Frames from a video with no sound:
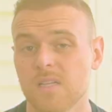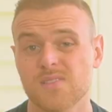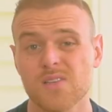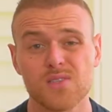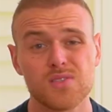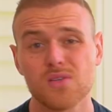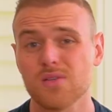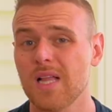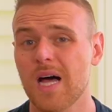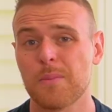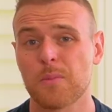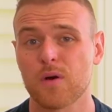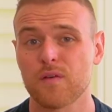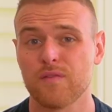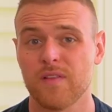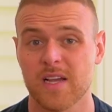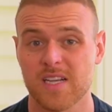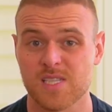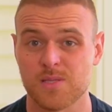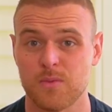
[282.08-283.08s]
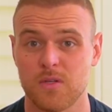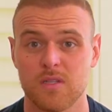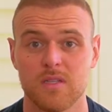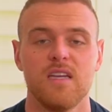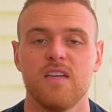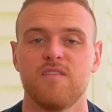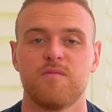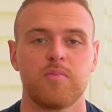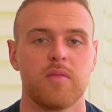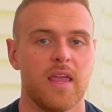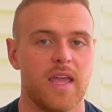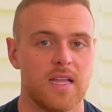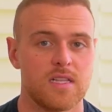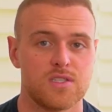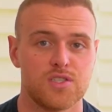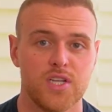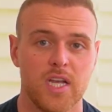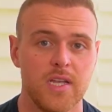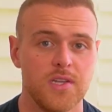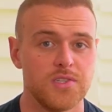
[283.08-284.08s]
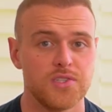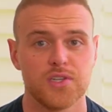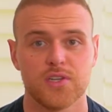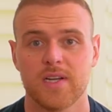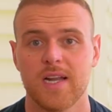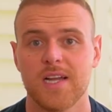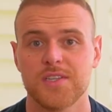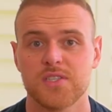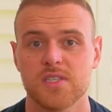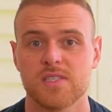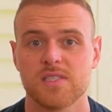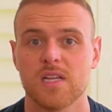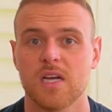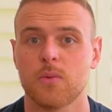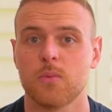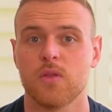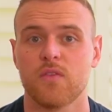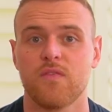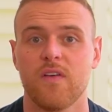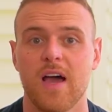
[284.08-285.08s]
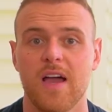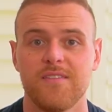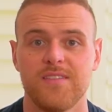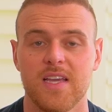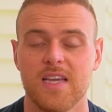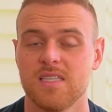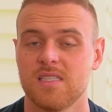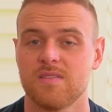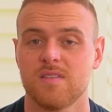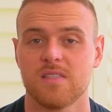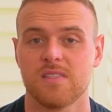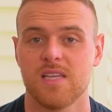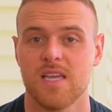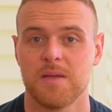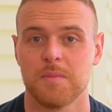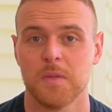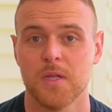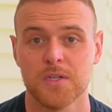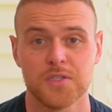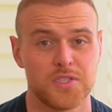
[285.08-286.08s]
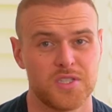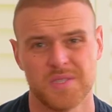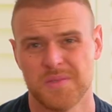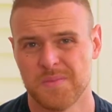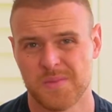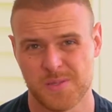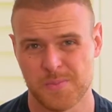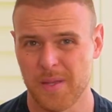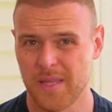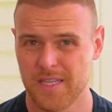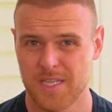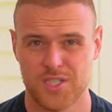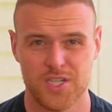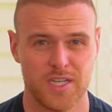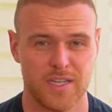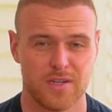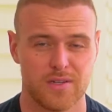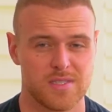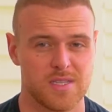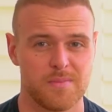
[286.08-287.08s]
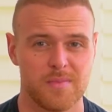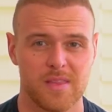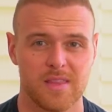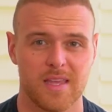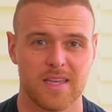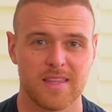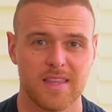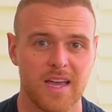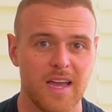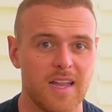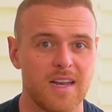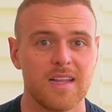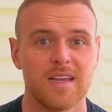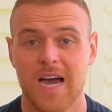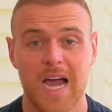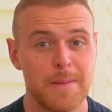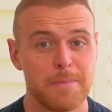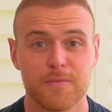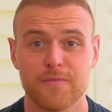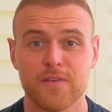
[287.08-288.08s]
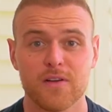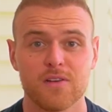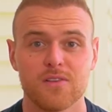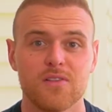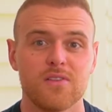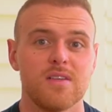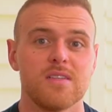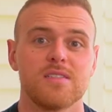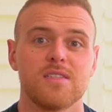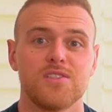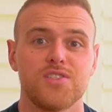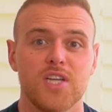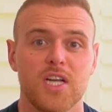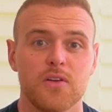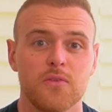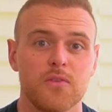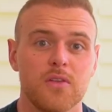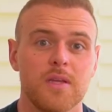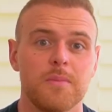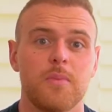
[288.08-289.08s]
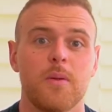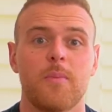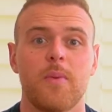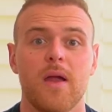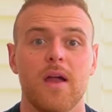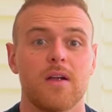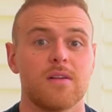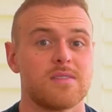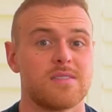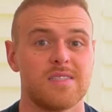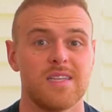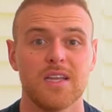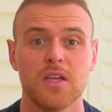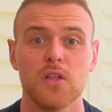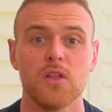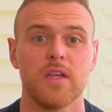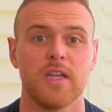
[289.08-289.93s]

It's also a lot more flexible. If plans change, you're not just stuck with five days of the same lunch, smelly chicken or something like that. I prefer to do this and generally prepare single